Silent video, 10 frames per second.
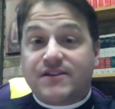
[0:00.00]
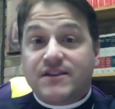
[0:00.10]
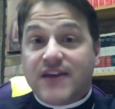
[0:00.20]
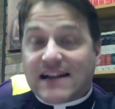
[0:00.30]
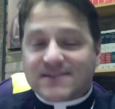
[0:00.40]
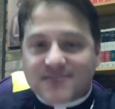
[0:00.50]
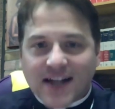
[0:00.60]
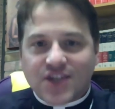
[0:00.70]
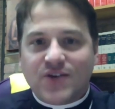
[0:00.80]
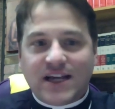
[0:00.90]
That's
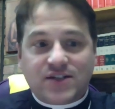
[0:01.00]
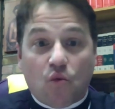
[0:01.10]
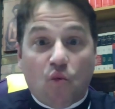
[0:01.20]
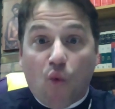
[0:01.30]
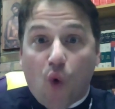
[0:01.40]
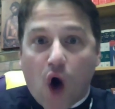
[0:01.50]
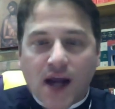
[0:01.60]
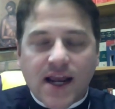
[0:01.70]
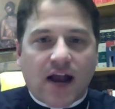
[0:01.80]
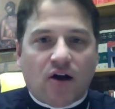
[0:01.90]
not unique to one
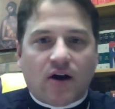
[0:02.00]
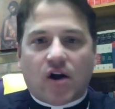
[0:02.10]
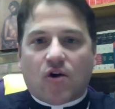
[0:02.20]
area